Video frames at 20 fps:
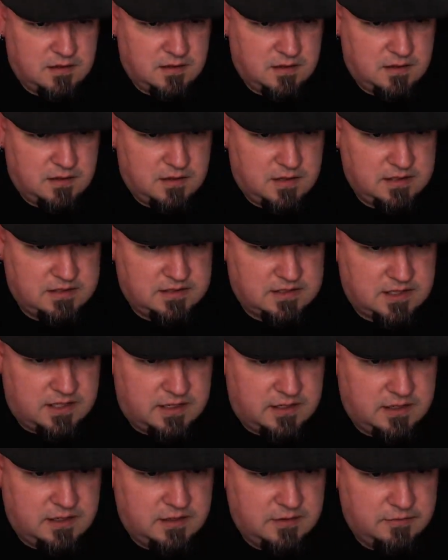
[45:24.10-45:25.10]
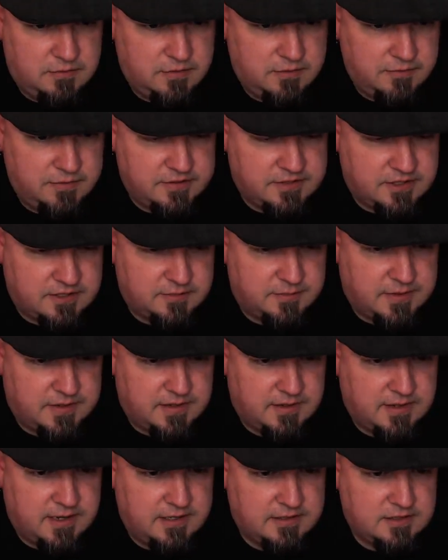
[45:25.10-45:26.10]
Let's see. What are we talking
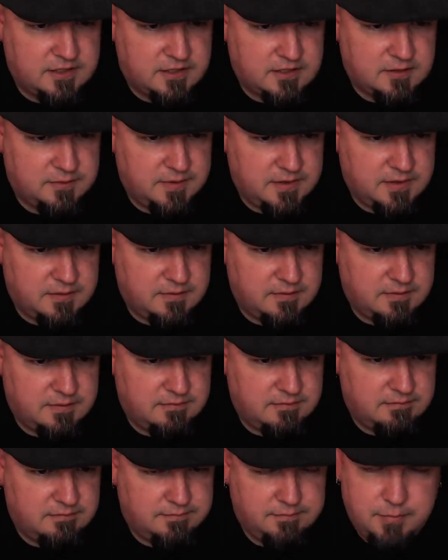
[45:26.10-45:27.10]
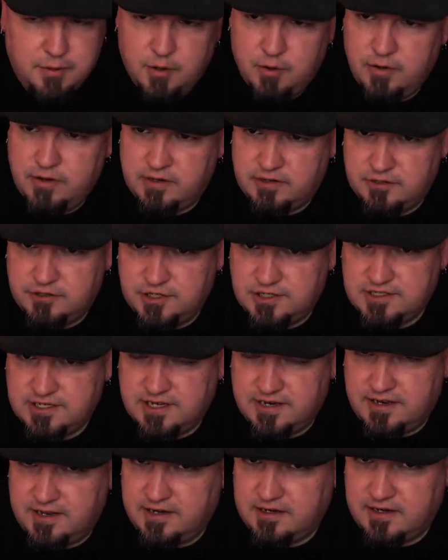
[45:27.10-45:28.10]
about? I talked about Poet just
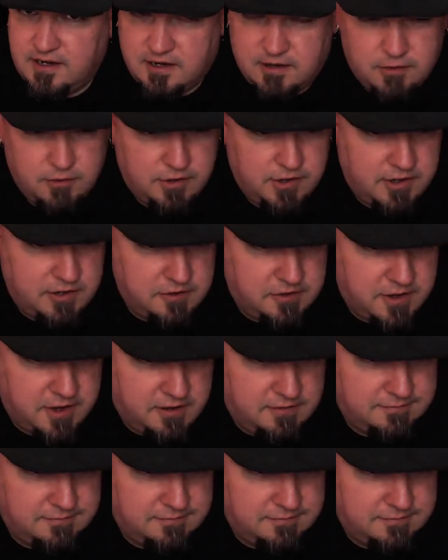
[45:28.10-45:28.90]
at nick.co.uk.